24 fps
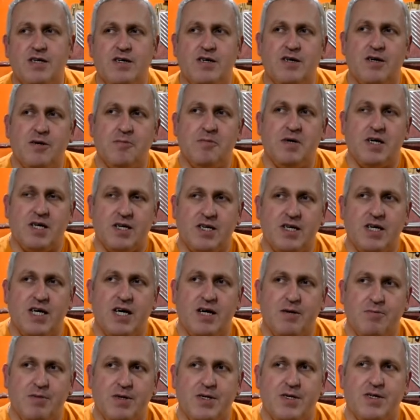I'm actually
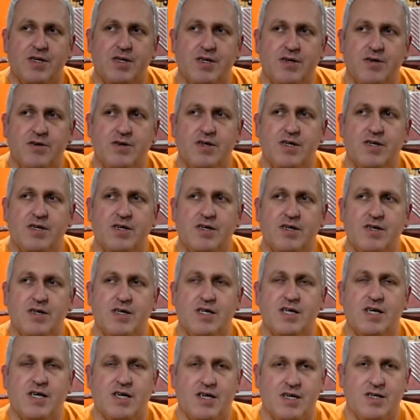happy to do it.
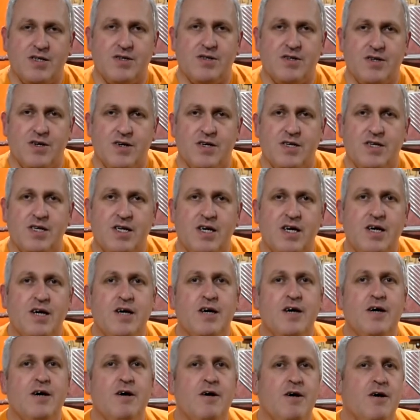That is done.
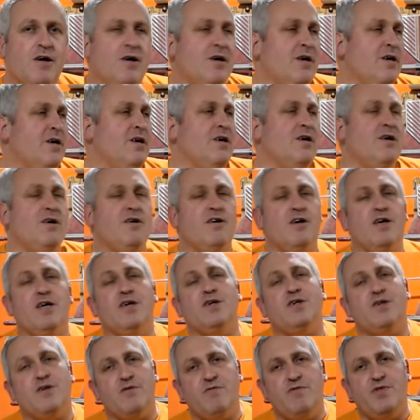There's
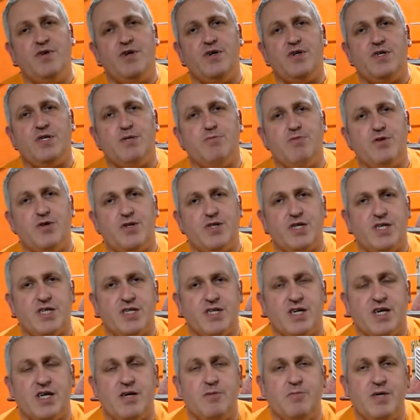some future projects
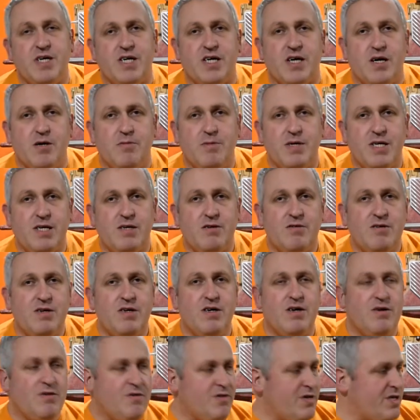going to be coming,
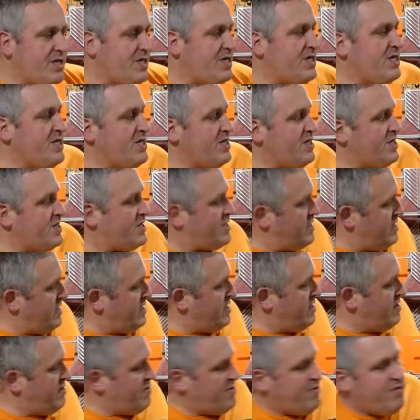which is kind
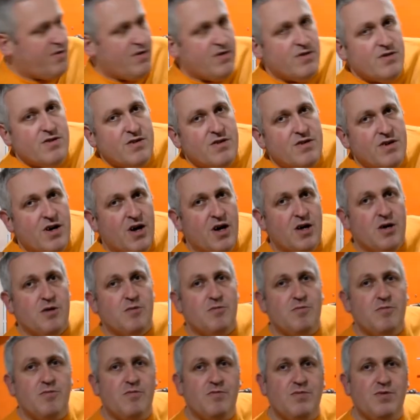of
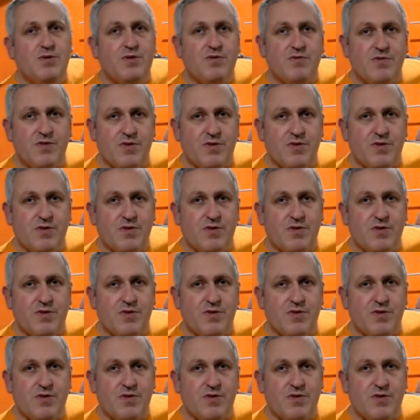homes for